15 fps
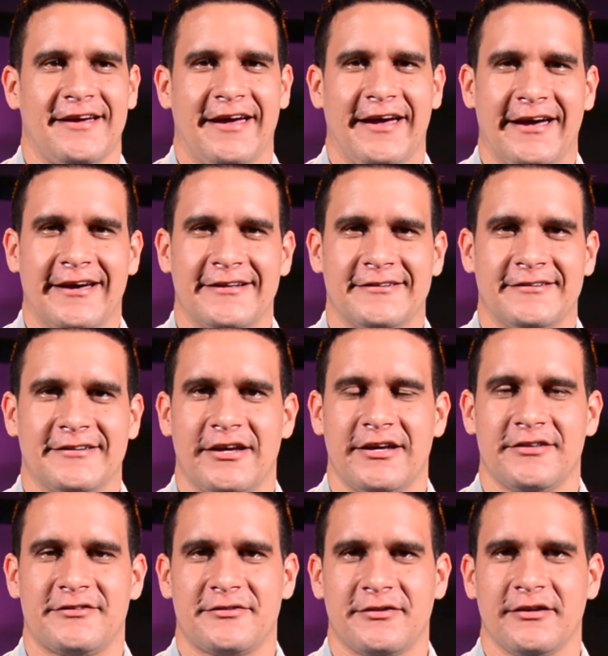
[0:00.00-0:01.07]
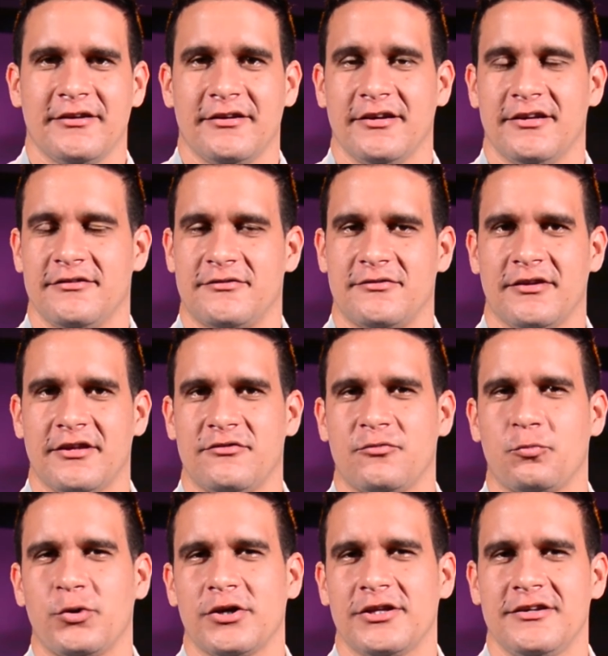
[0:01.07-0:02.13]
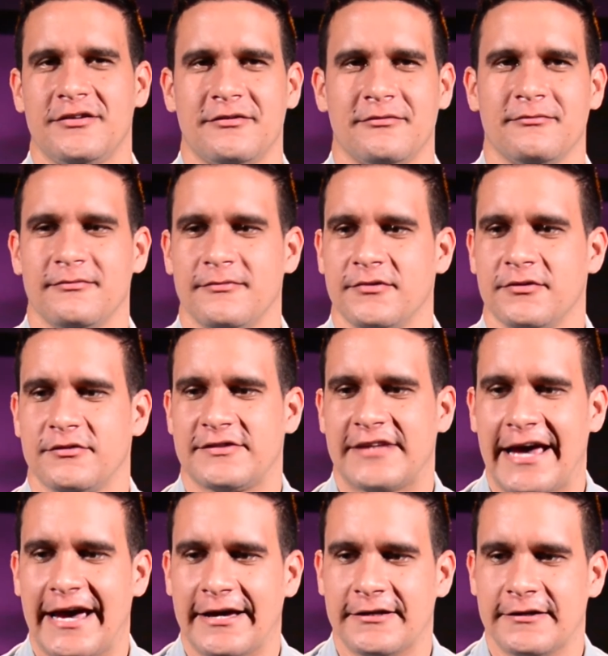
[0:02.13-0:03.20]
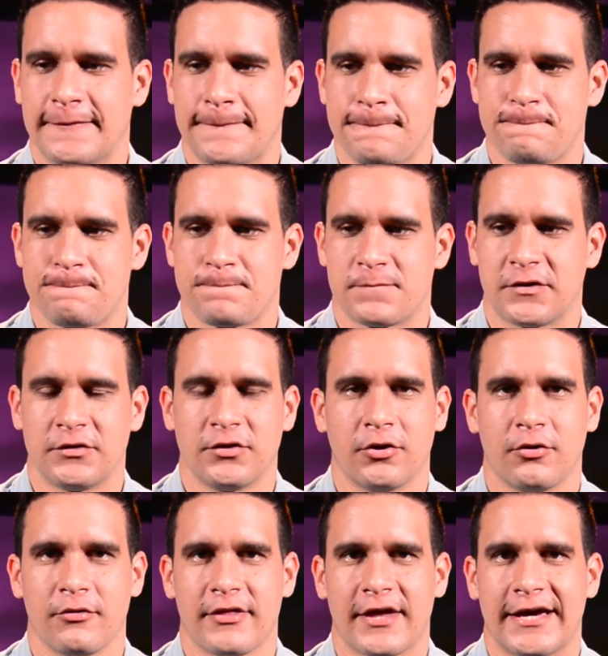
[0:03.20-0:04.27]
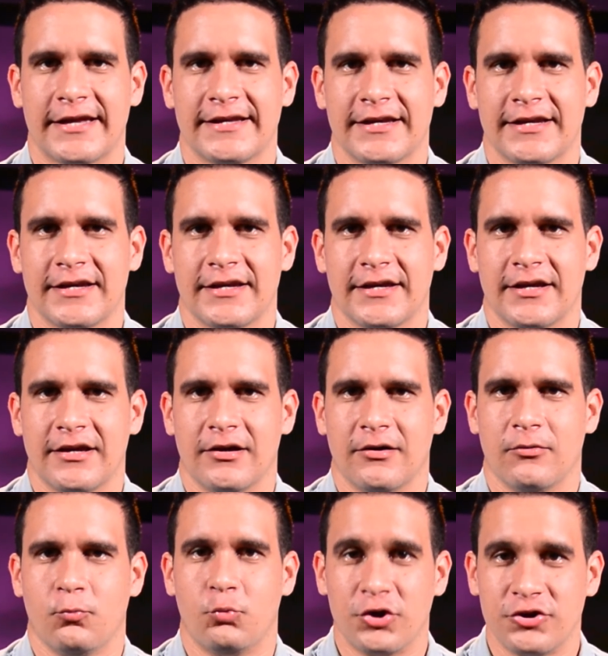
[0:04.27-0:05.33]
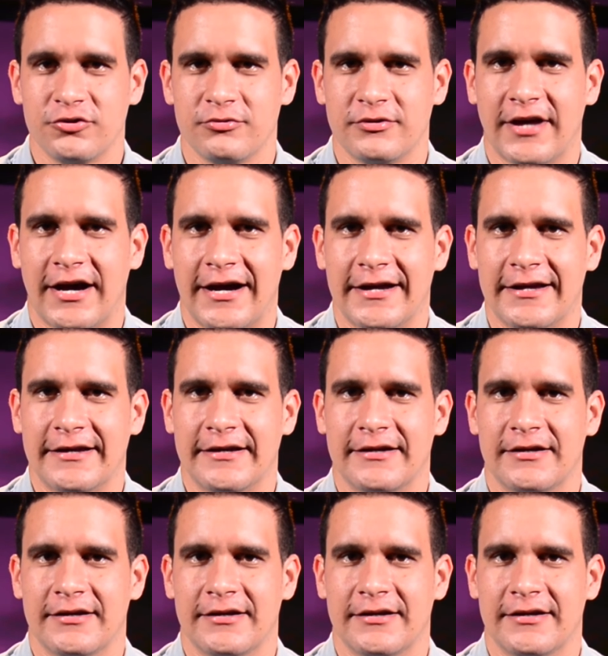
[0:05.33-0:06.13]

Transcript: And it's really sad to know that when you die,